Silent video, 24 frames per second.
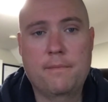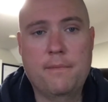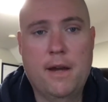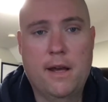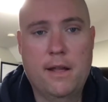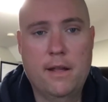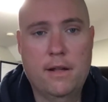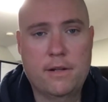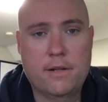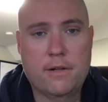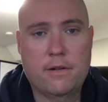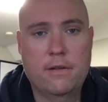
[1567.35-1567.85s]

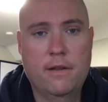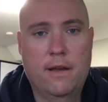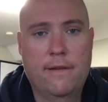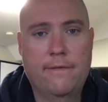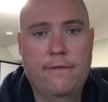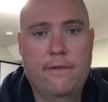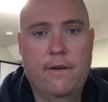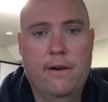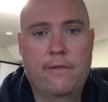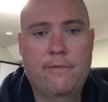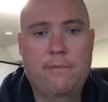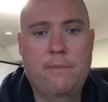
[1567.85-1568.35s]
taking the
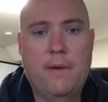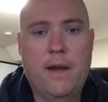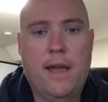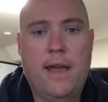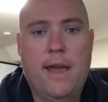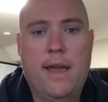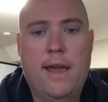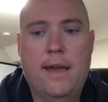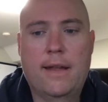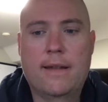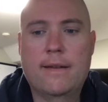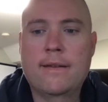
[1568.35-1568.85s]
biological
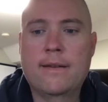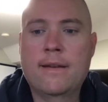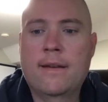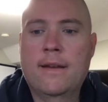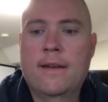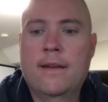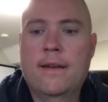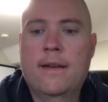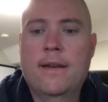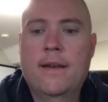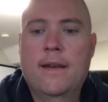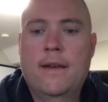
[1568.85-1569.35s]
life off
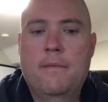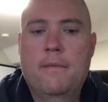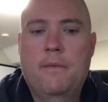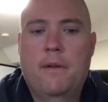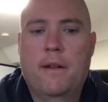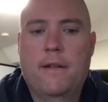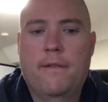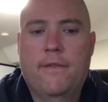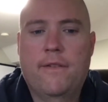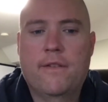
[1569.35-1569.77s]
by hand.